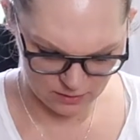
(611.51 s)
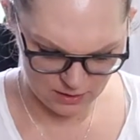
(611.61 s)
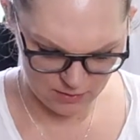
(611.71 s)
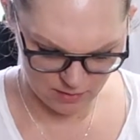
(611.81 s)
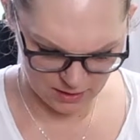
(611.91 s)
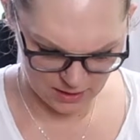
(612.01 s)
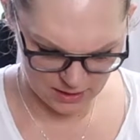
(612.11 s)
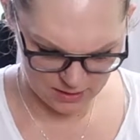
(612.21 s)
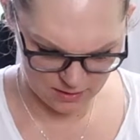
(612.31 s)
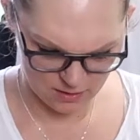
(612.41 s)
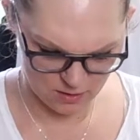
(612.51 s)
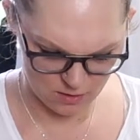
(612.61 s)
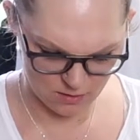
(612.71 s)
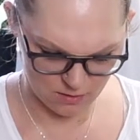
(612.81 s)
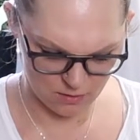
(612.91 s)
this one is
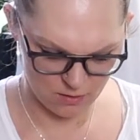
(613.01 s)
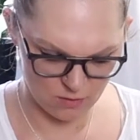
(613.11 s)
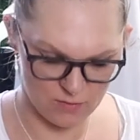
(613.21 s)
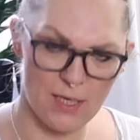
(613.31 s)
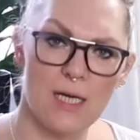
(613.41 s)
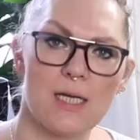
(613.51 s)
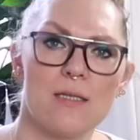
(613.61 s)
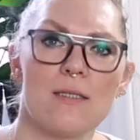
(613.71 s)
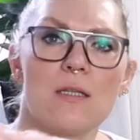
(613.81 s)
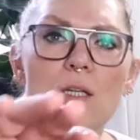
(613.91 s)
so nice.